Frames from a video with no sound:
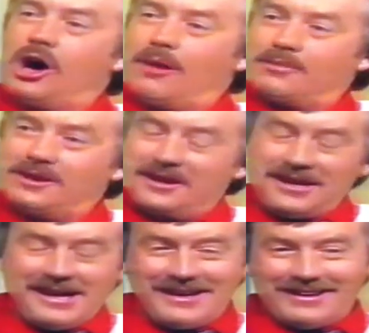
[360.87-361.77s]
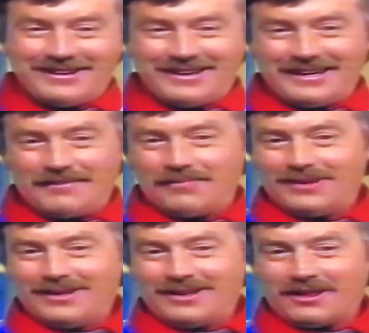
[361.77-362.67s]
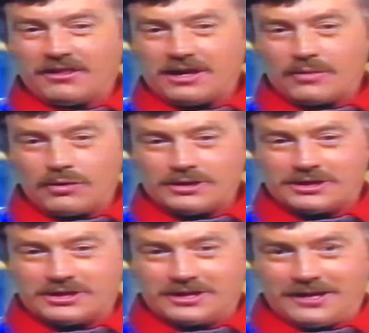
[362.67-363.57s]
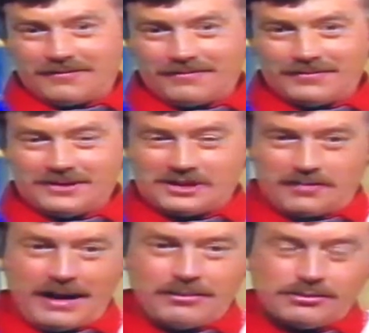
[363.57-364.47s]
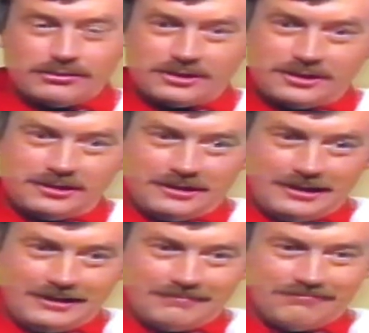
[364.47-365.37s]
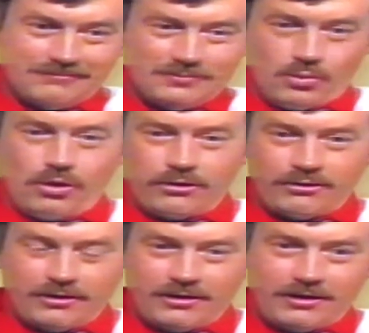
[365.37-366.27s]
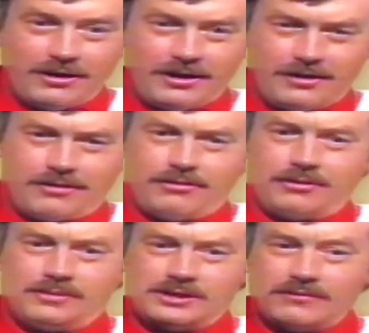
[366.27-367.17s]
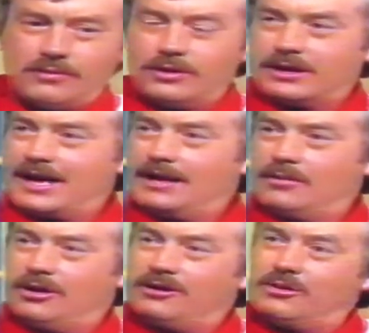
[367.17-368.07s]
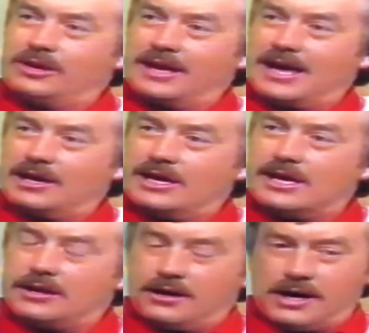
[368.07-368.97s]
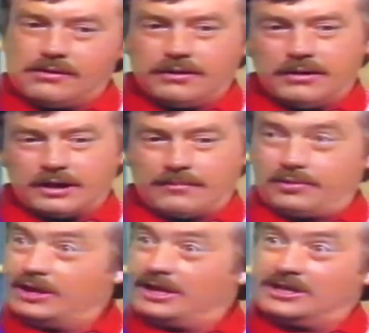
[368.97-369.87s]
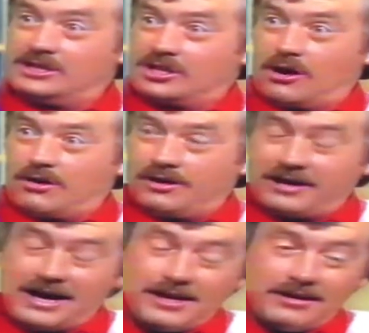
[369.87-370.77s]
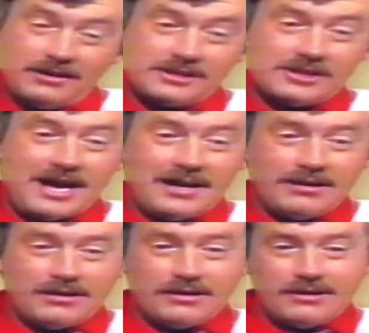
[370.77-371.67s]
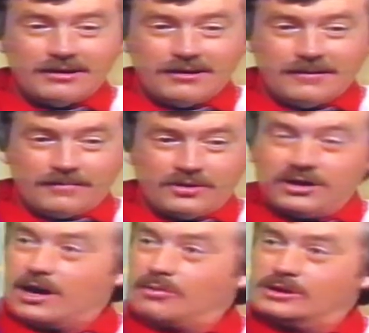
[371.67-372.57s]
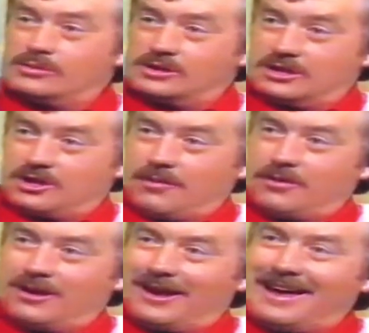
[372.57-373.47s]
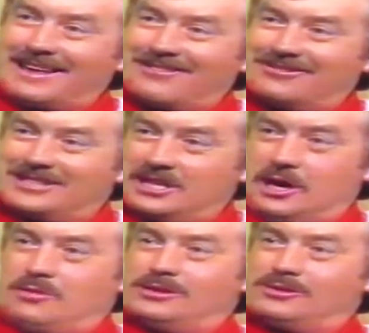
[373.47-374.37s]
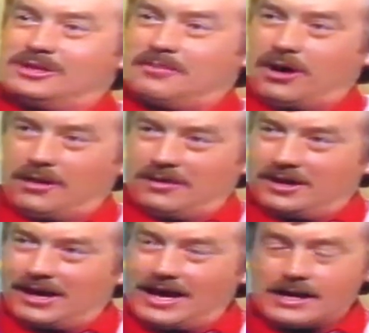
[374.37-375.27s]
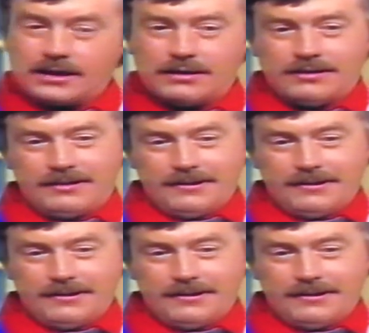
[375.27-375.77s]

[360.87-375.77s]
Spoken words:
stopped, and the thing was, there's bubbles and water, and I thought to myself, well, what the hell am I doing down here, you know? And completely disorientated and stunned, and didn't know which was the top of the lake, and didn't know which was the bottom of the lake, and